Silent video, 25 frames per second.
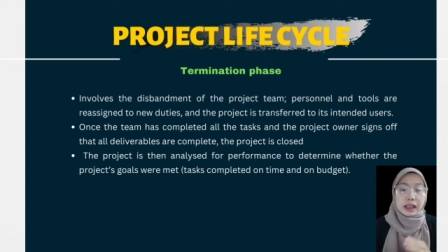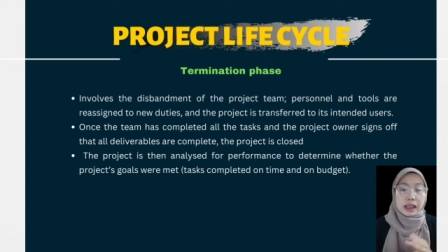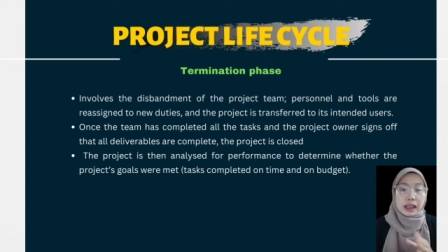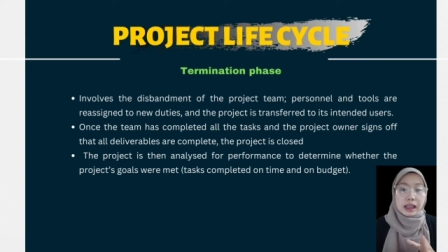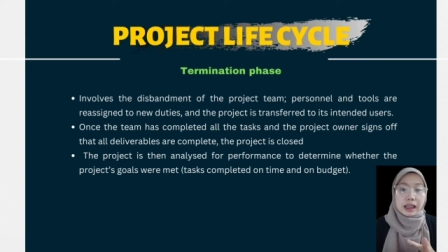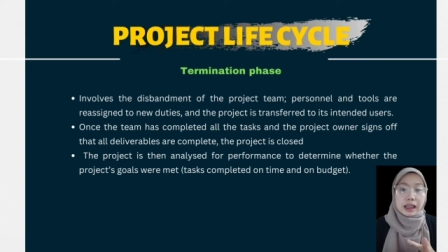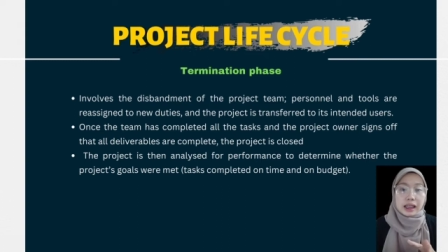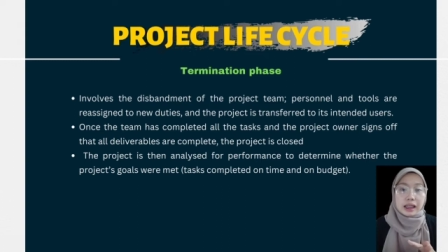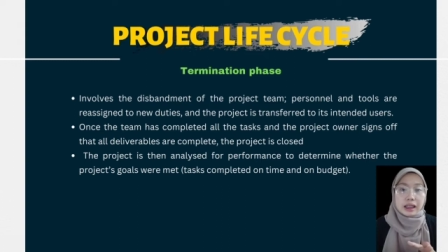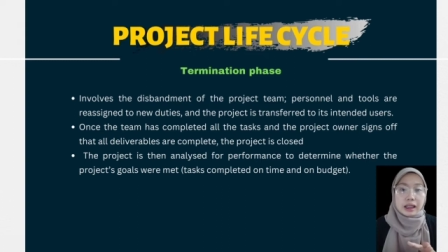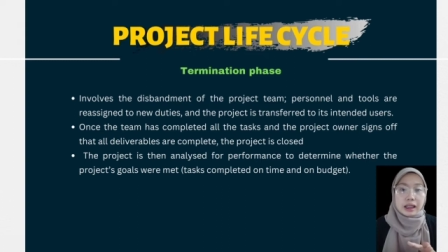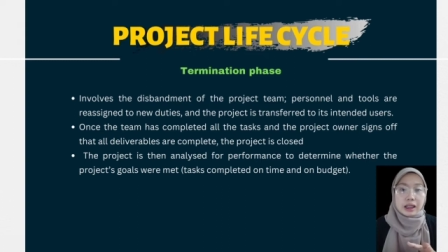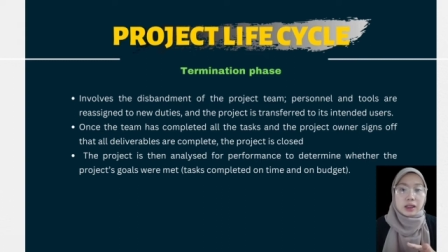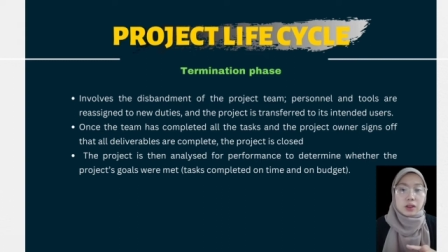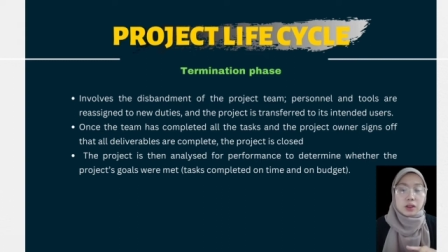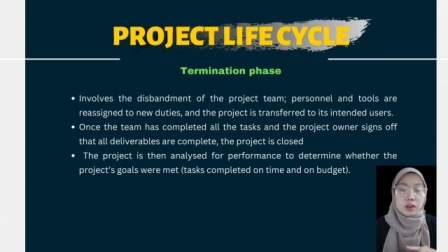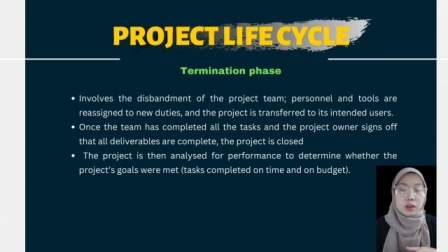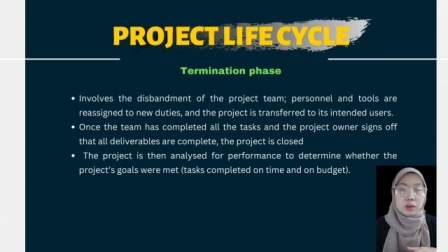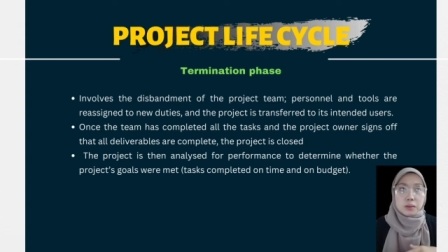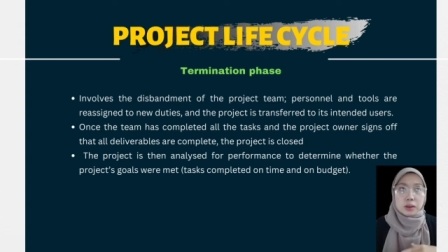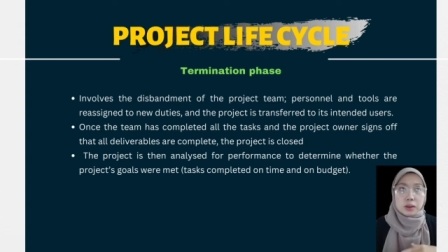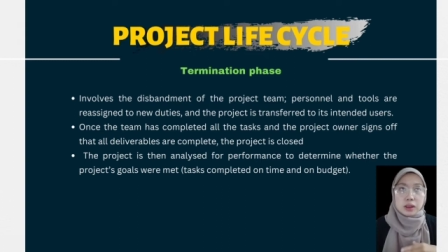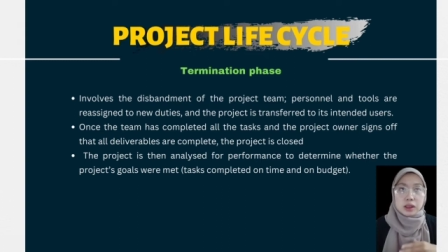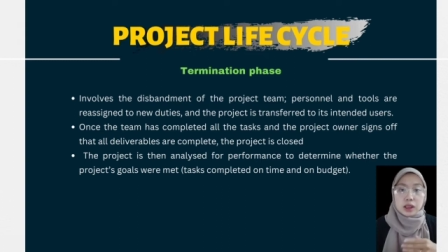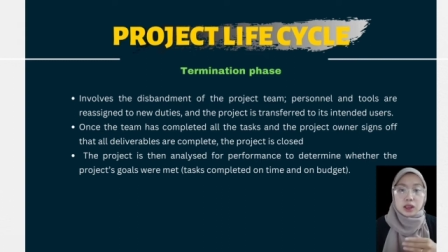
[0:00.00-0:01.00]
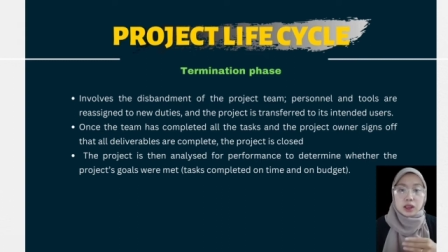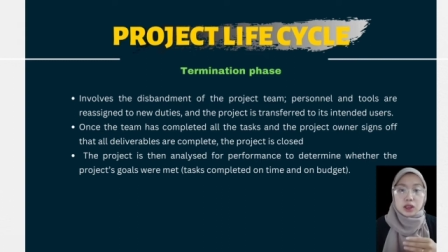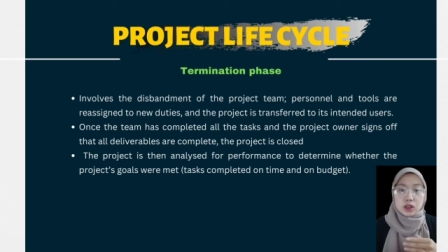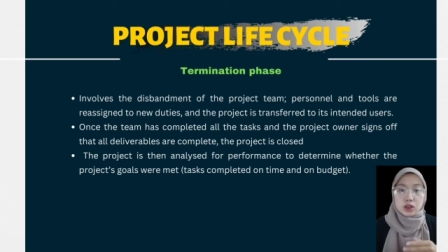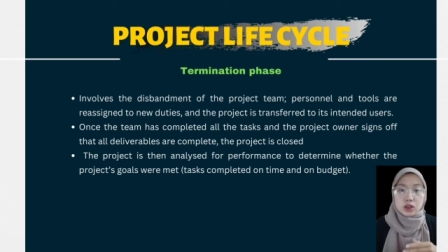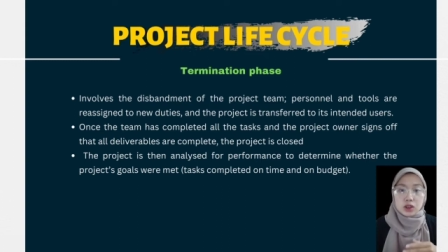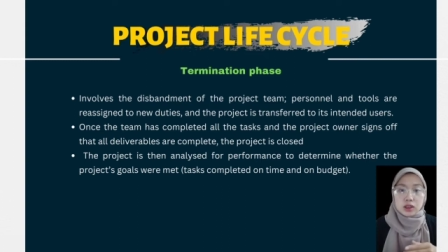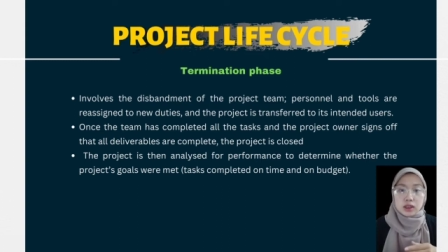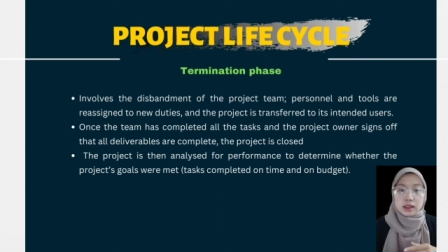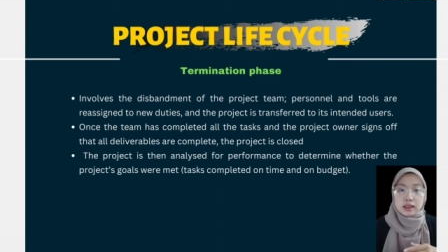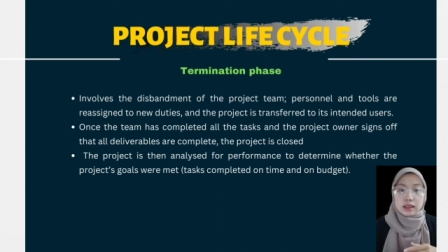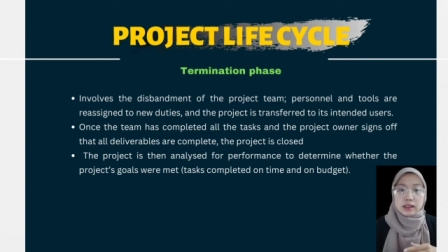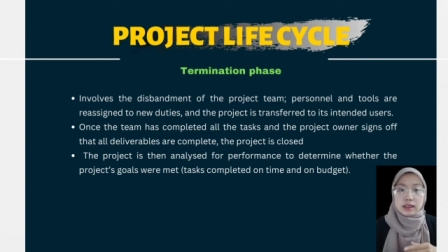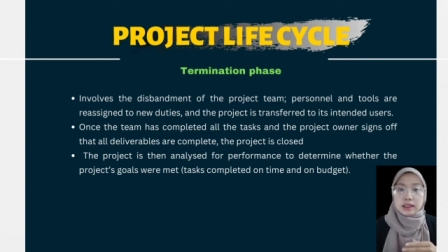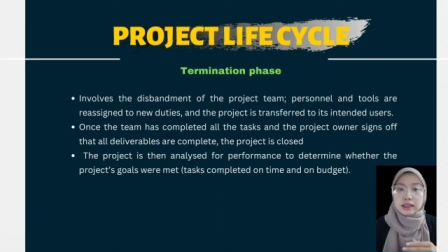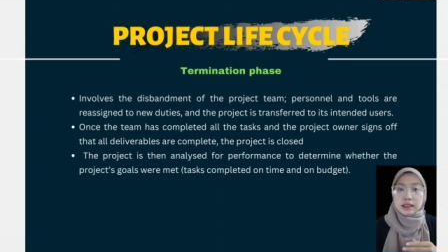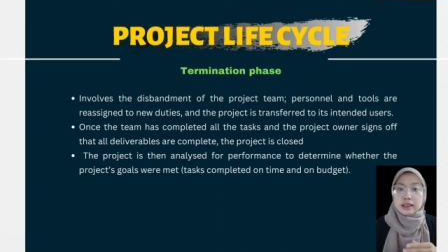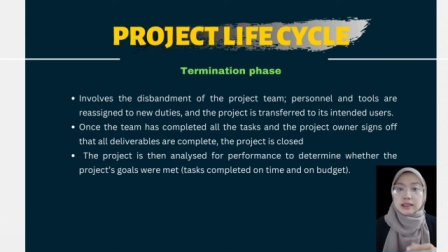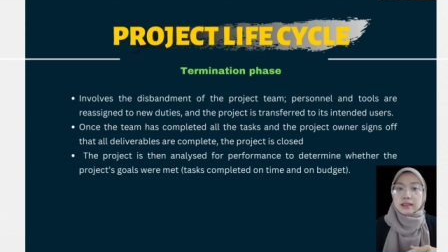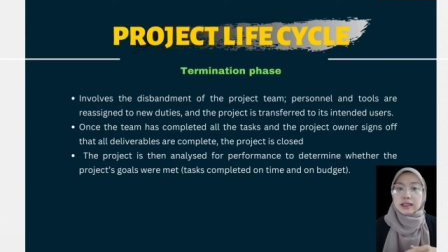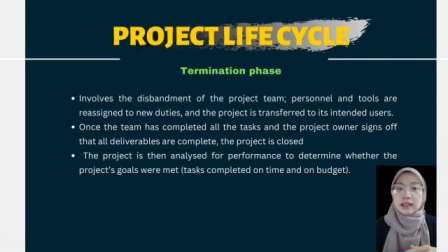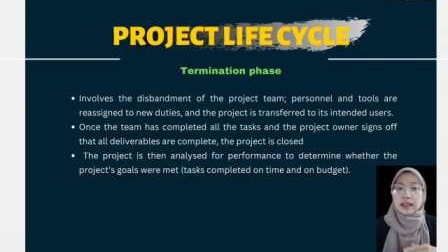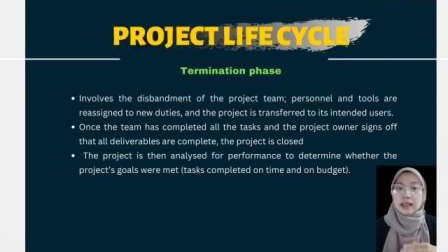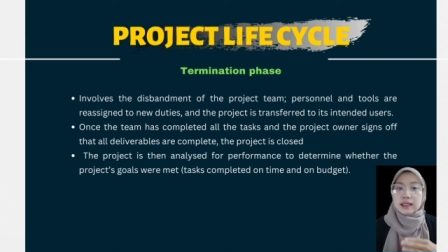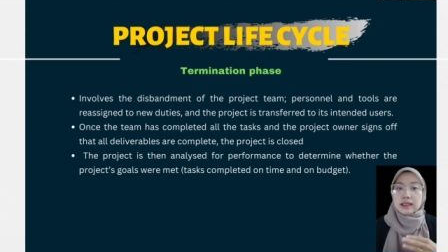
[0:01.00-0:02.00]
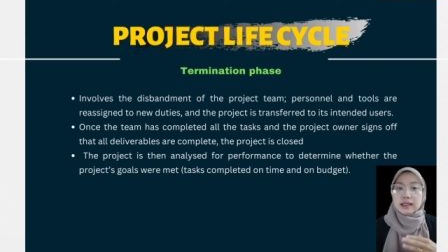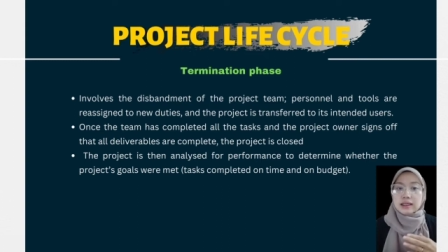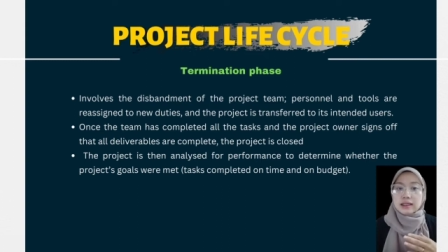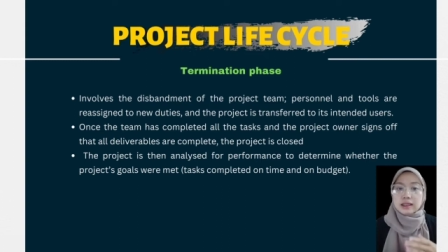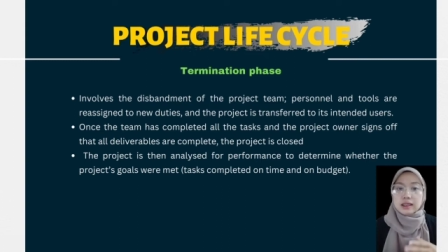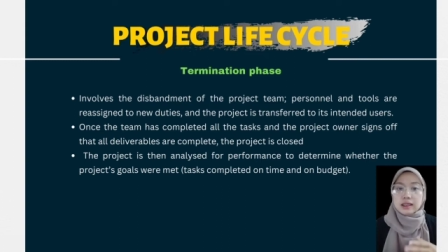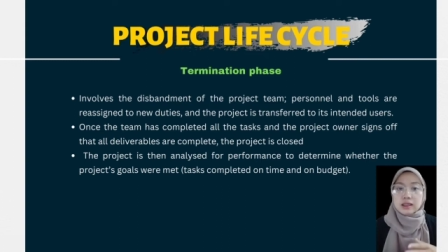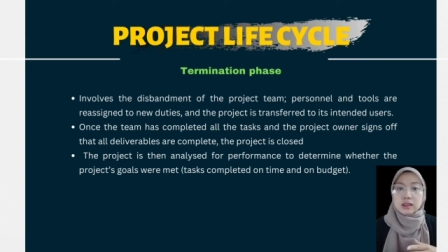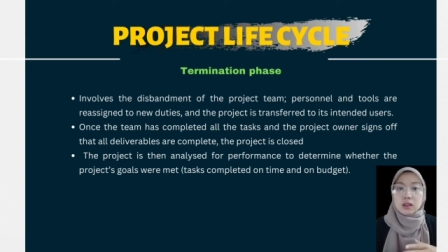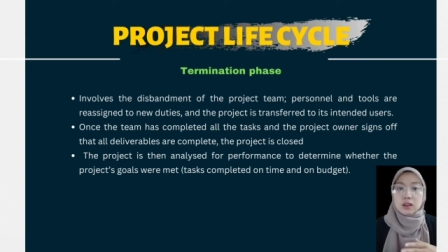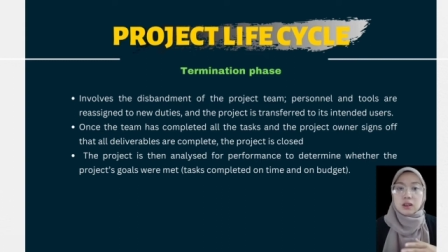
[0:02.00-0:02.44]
Any documentation is handed